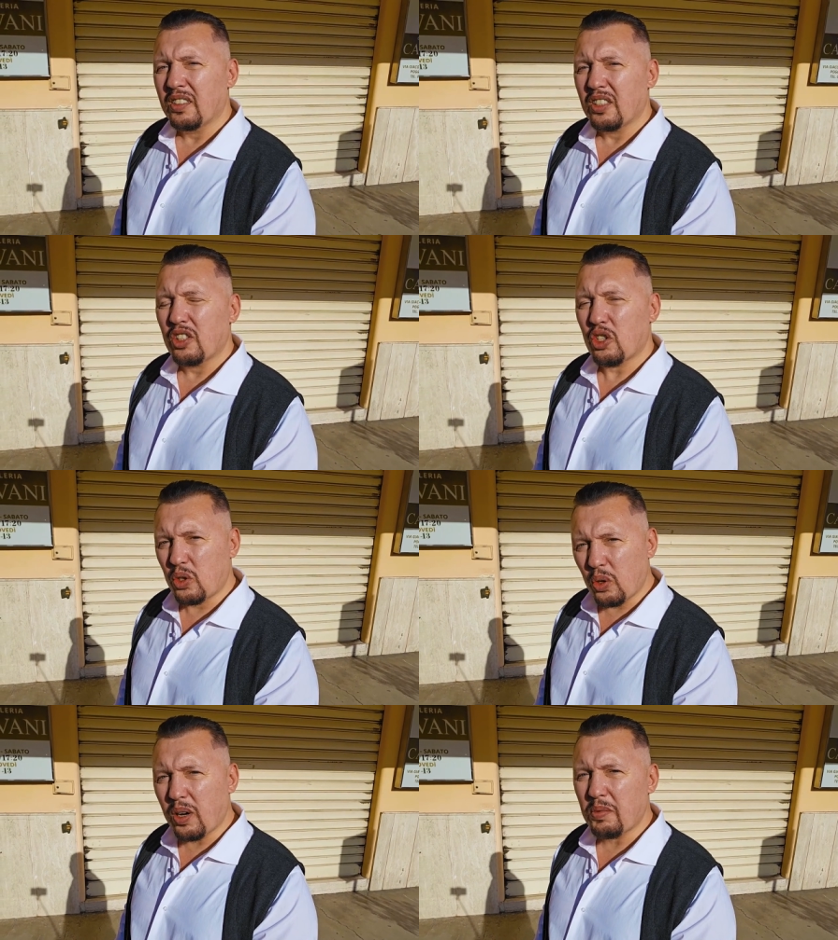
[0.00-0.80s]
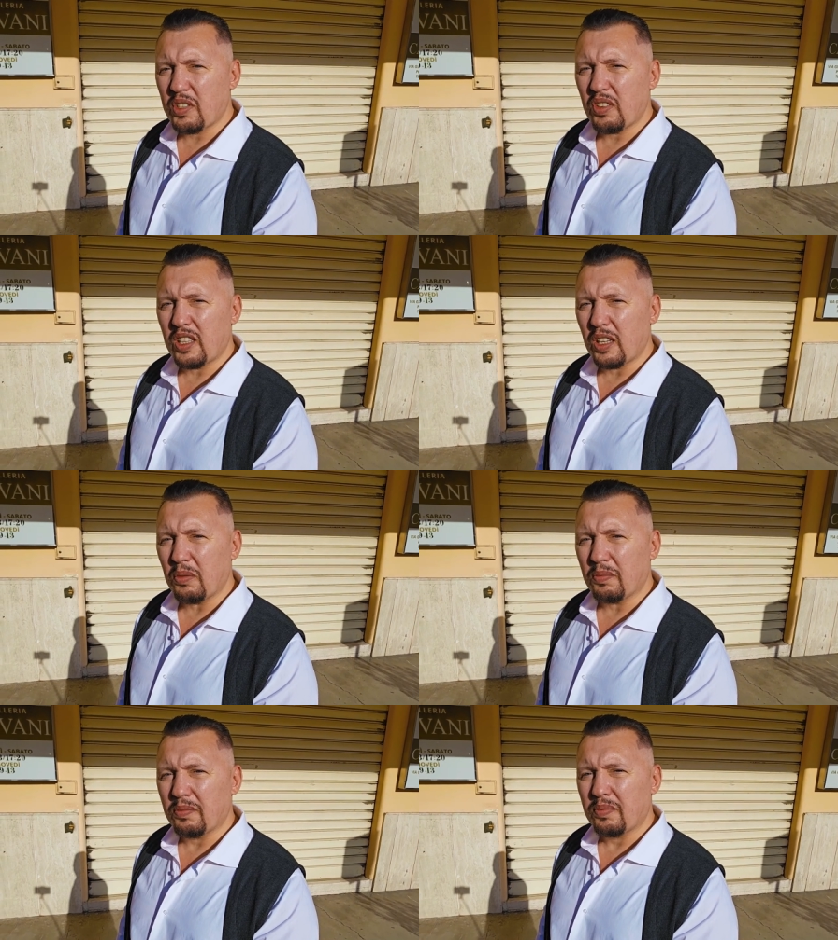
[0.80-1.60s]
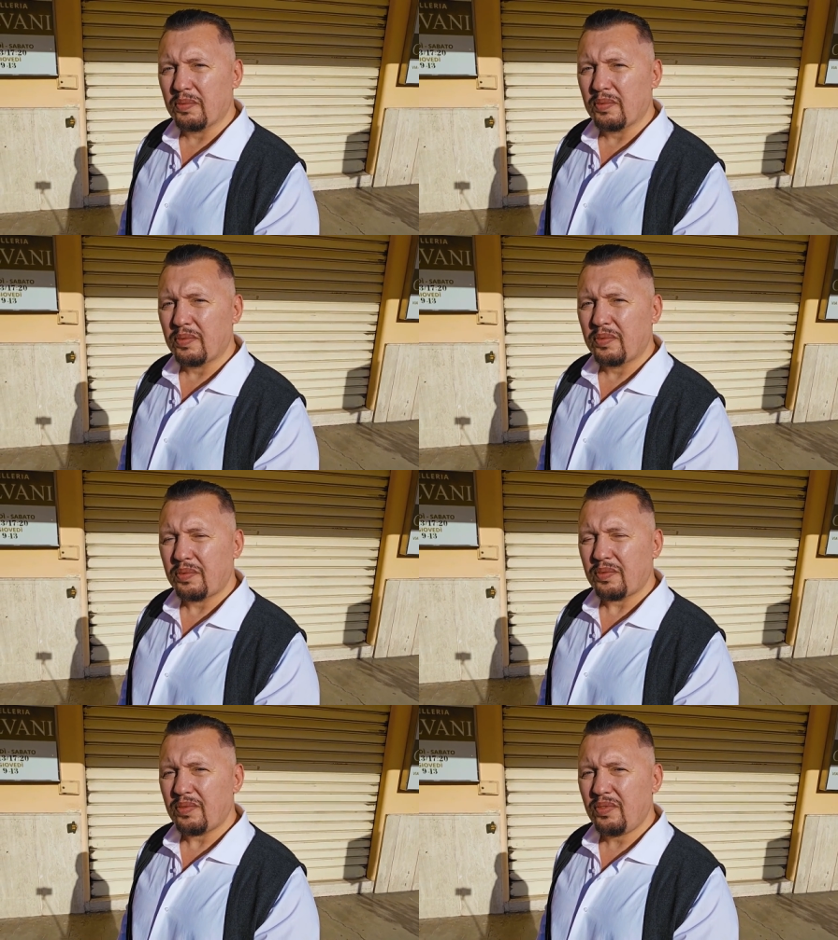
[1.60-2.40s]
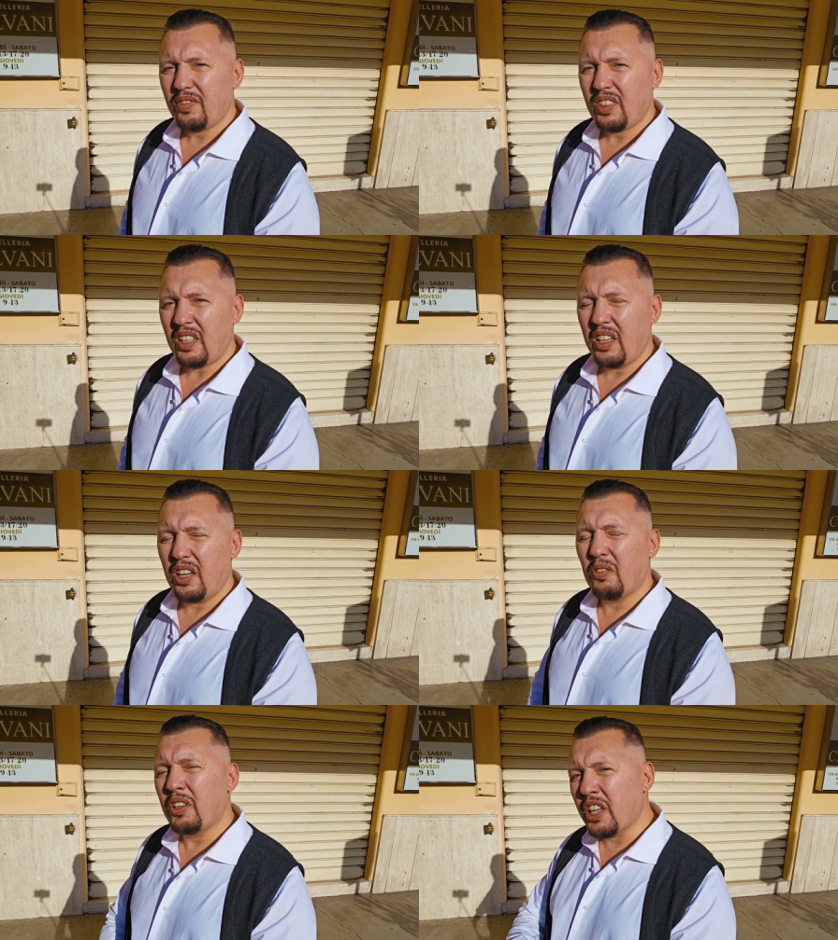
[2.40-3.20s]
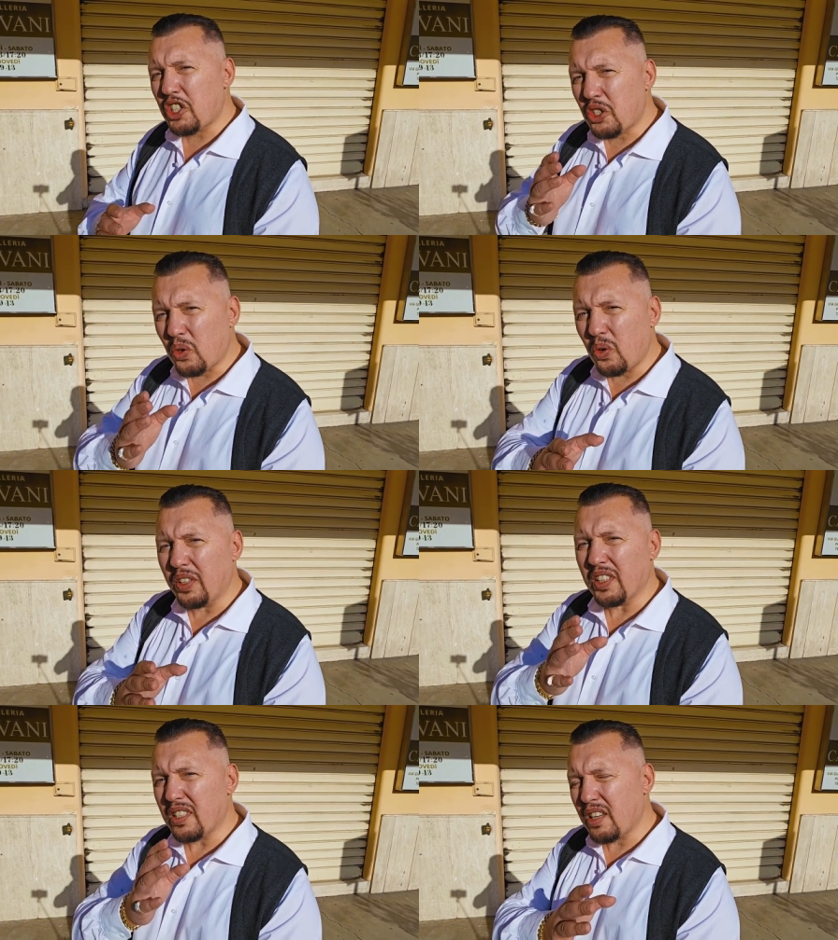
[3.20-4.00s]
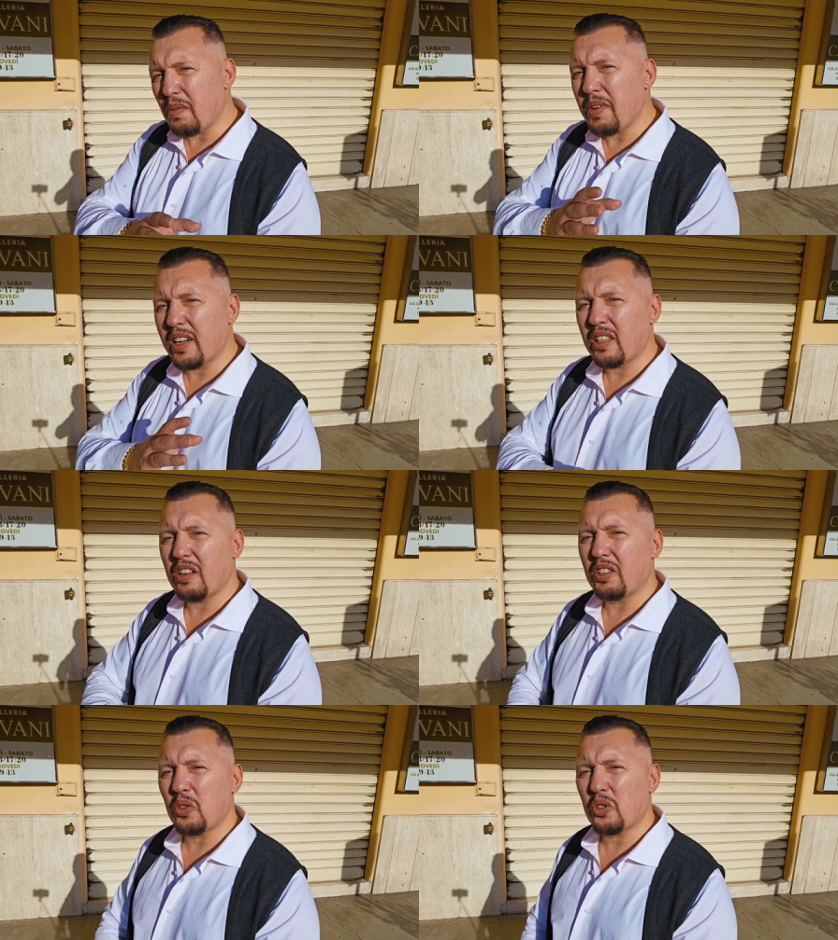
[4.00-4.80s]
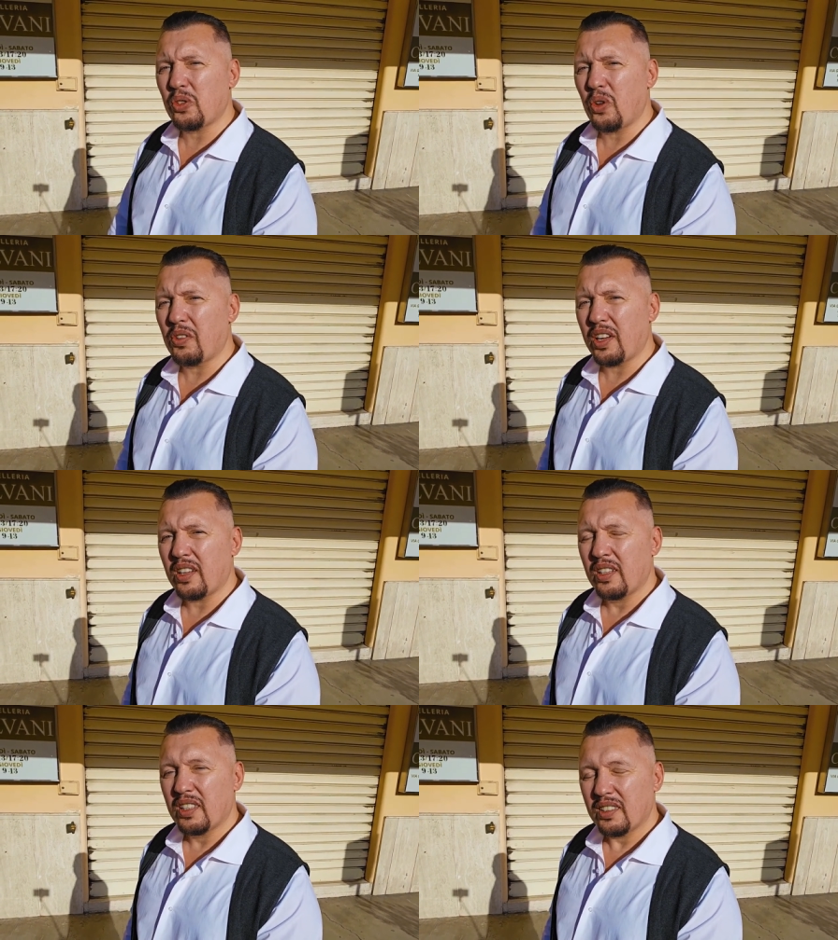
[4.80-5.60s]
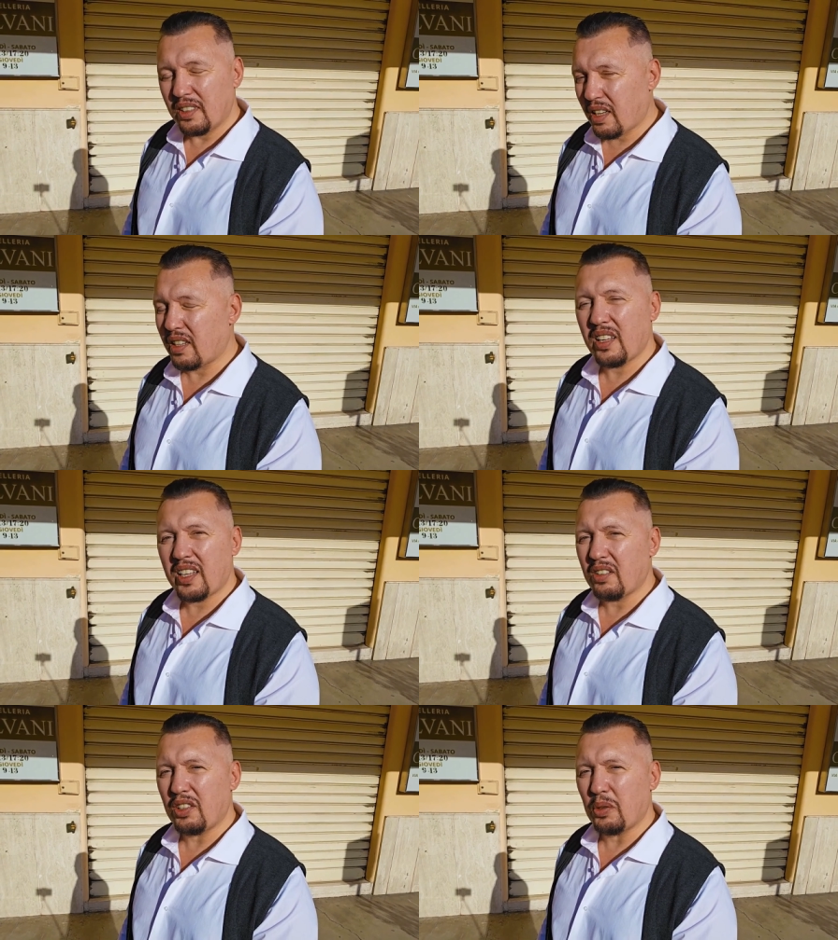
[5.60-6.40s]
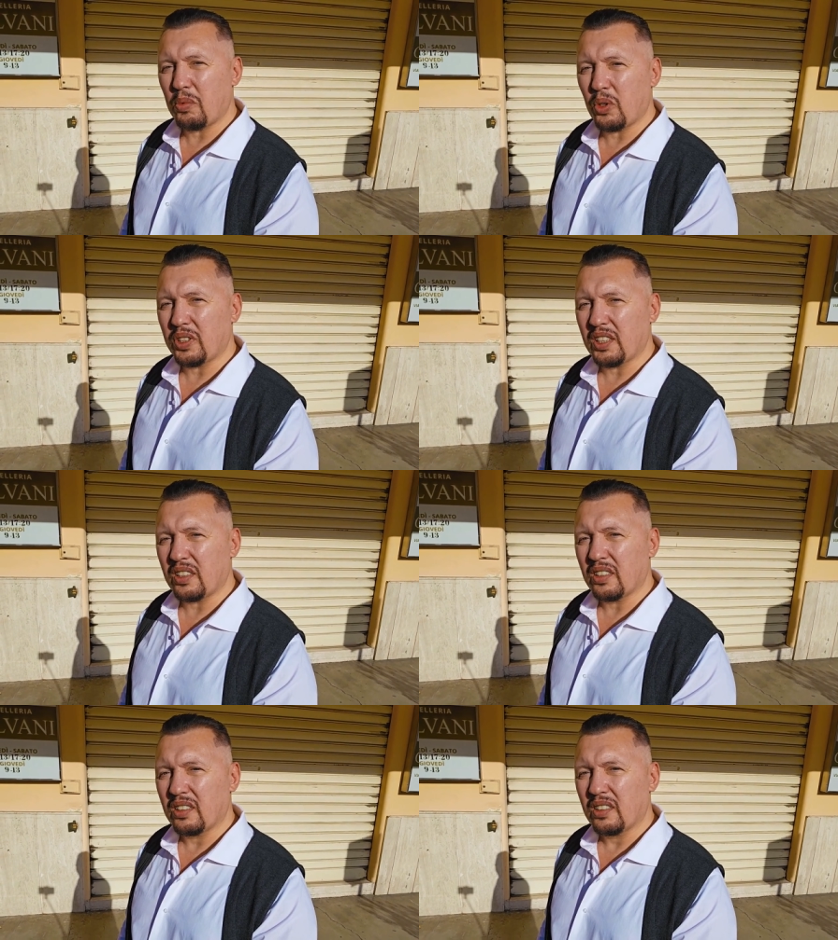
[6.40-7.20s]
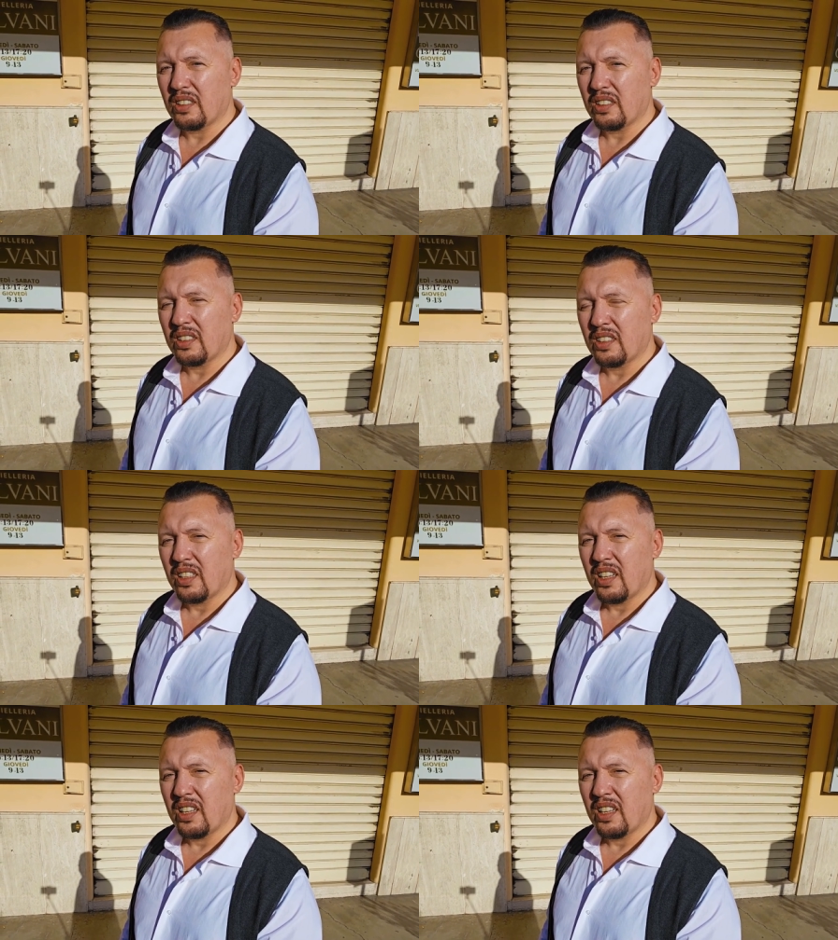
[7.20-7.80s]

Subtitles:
But today God opens the door for you. Which of you today? Do you want to meet the Holy Spirit today?